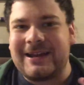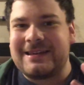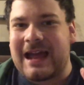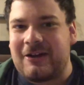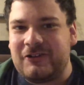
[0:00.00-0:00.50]
right
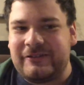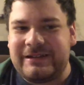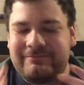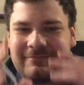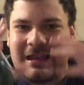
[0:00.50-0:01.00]
down to
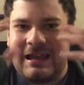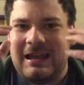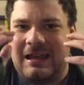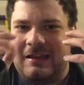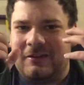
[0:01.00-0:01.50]
it,
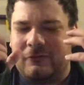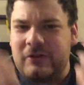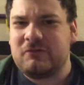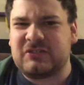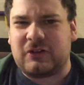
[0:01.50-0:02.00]

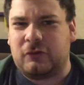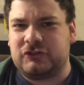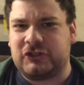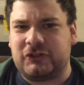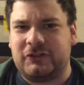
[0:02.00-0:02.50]

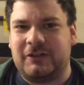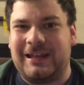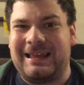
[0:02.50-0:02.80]
Ryusoulger,